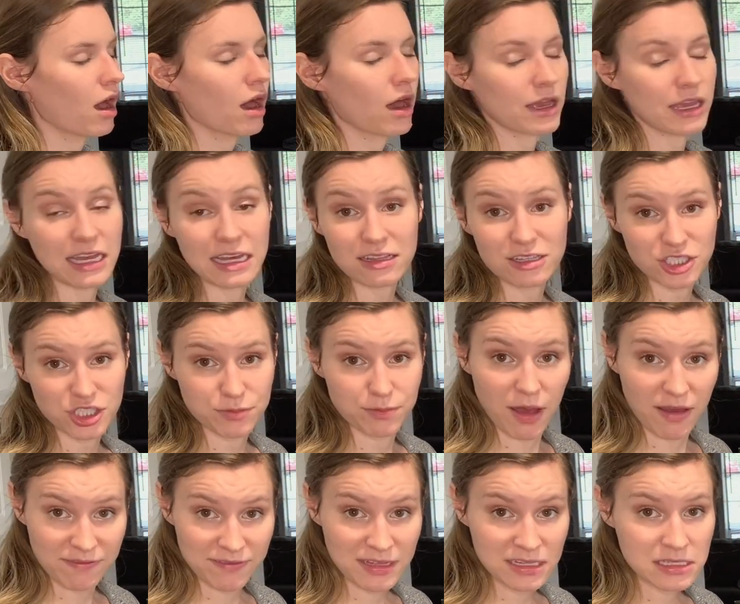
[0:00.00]
English
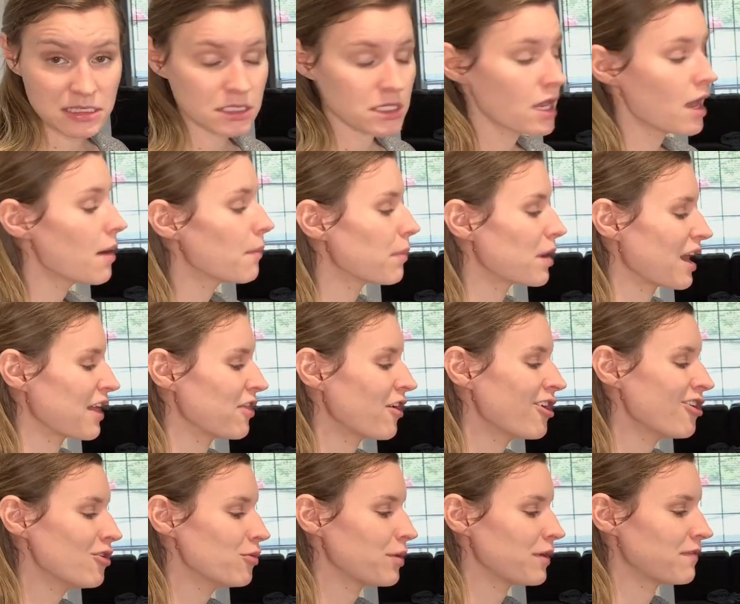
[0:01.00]
muffins, but I thought
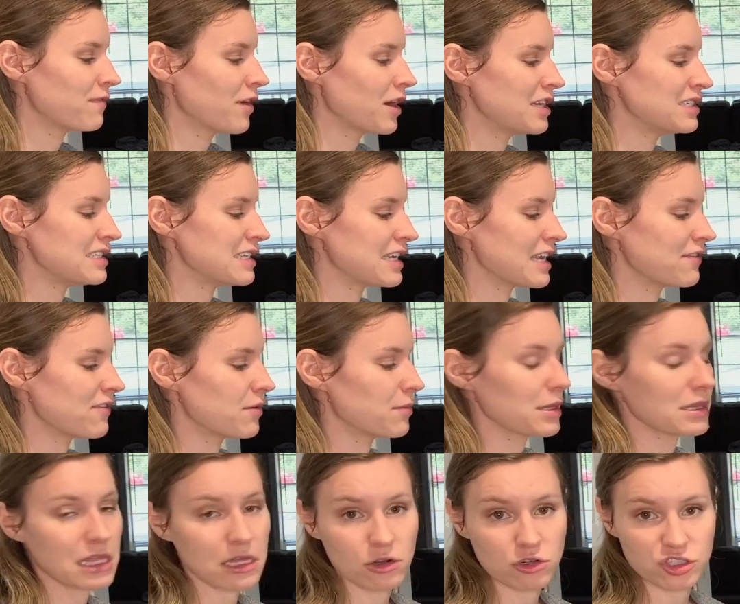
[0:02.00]
it would be fun to give him a
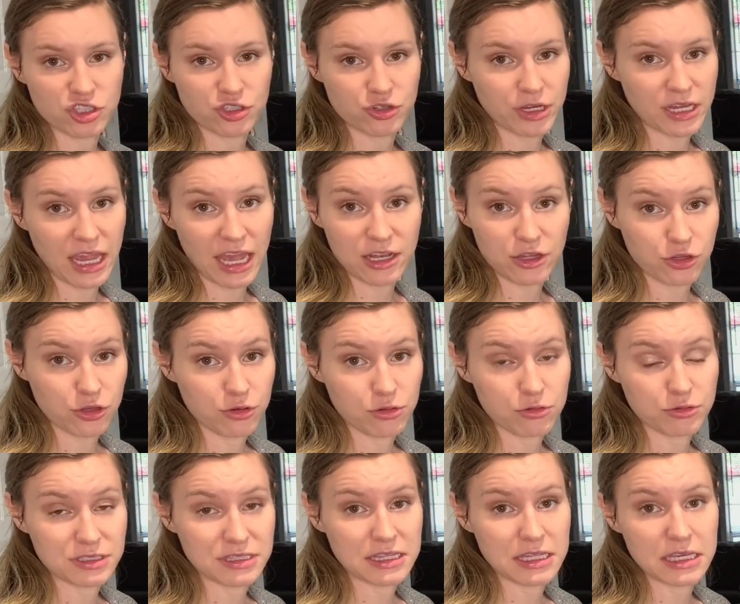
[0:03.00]
little treat and
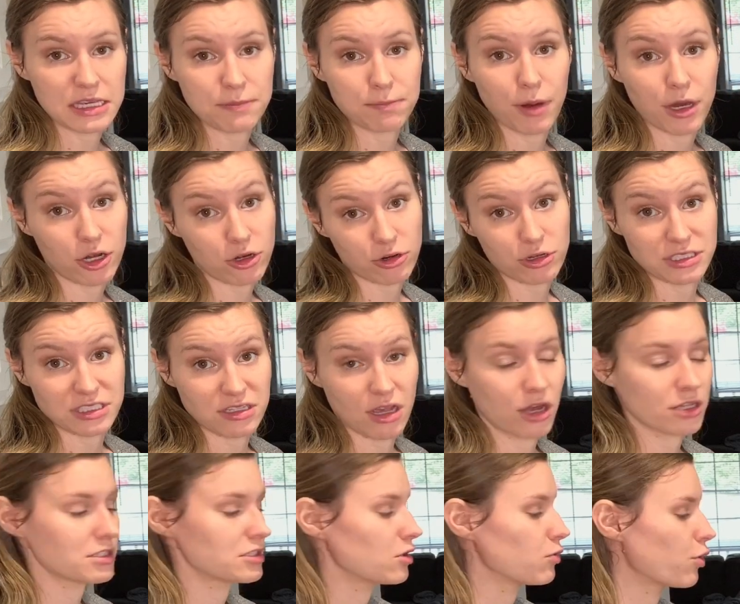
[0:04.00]
use the butter
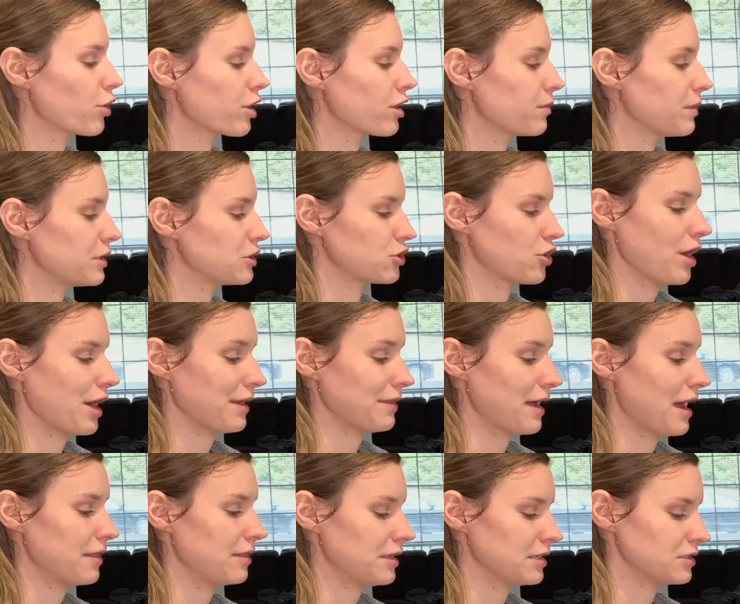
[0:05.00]
croissant. So we're going to be trying
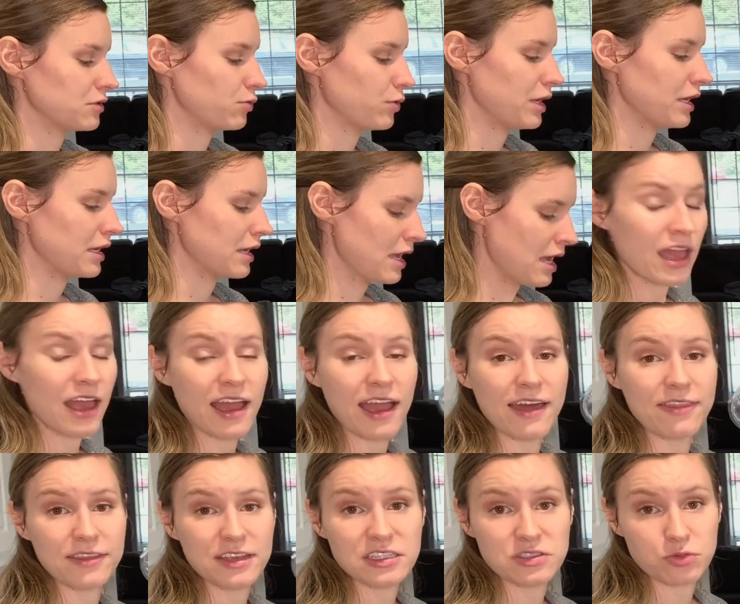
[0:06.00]
that this week.
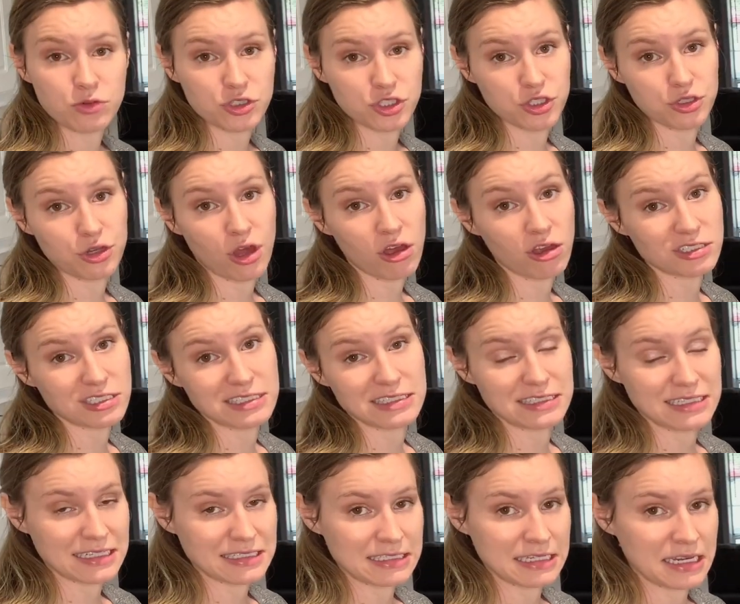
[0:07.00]
And these were
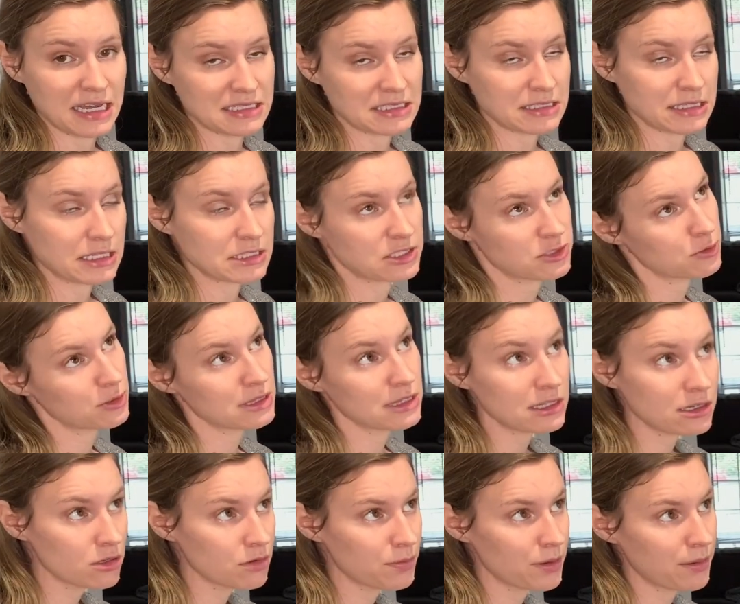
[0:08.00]
$2.69, so a
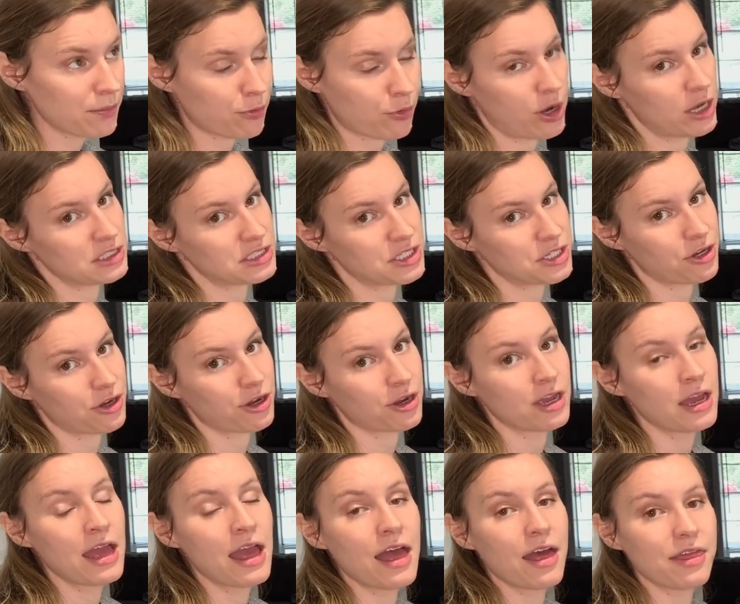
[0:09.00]
little bit pricier
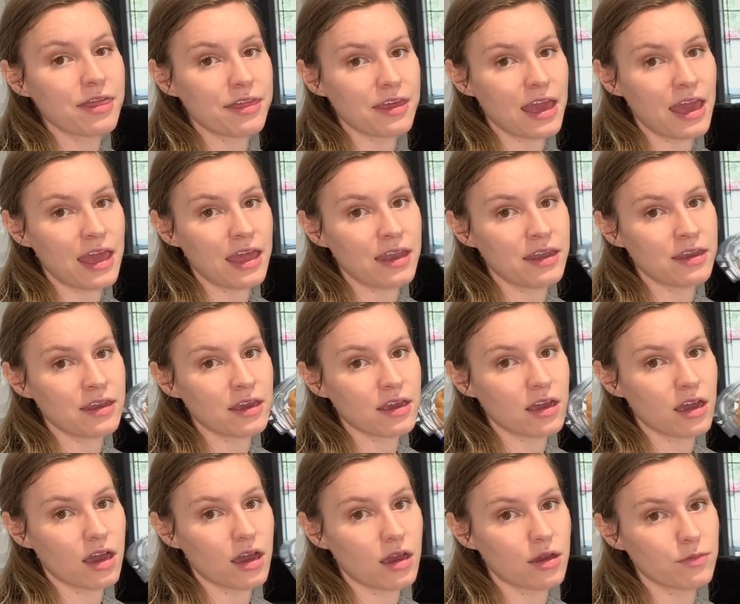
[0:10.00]
than
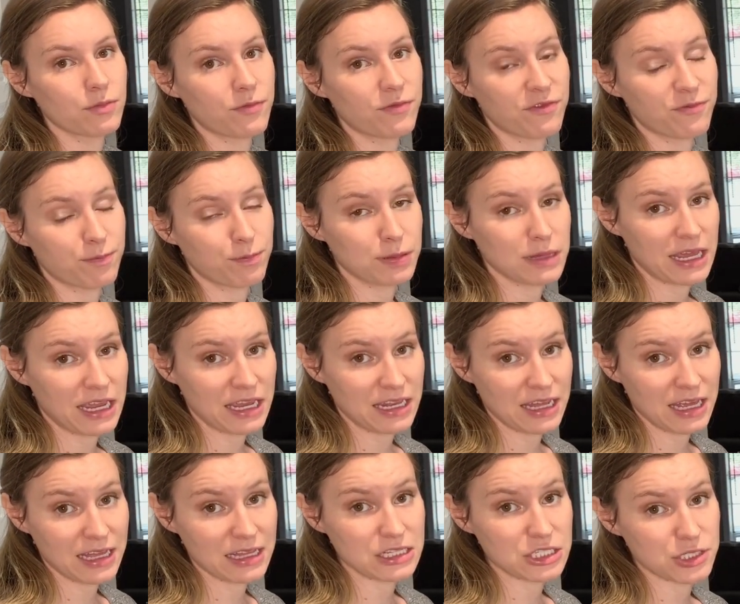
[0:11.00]
plain
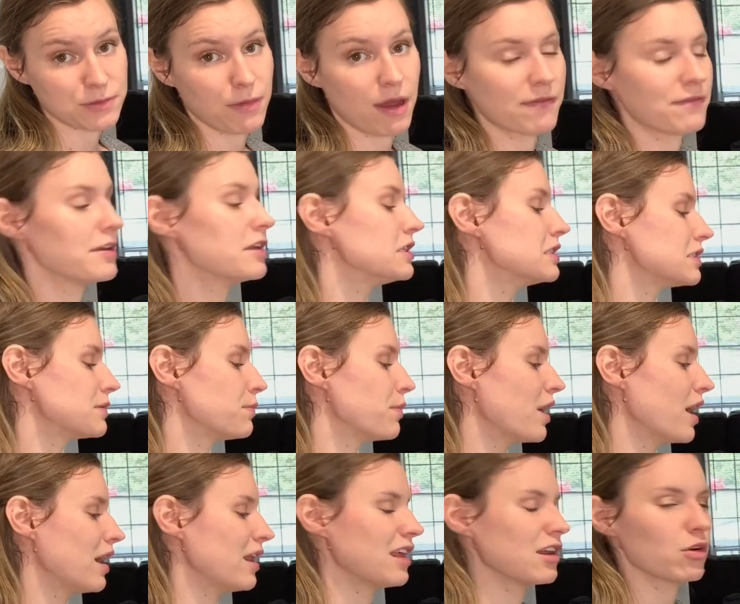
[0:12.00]
English muffins,
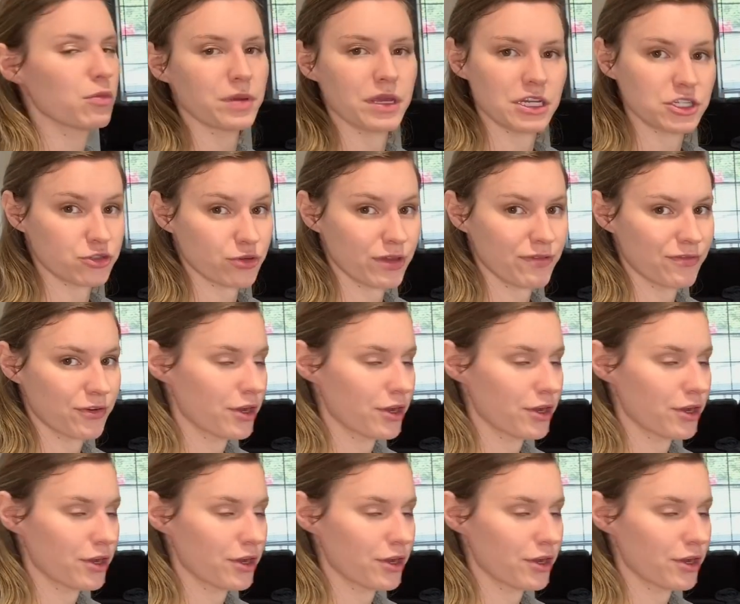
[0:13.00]
but it'll be a treat for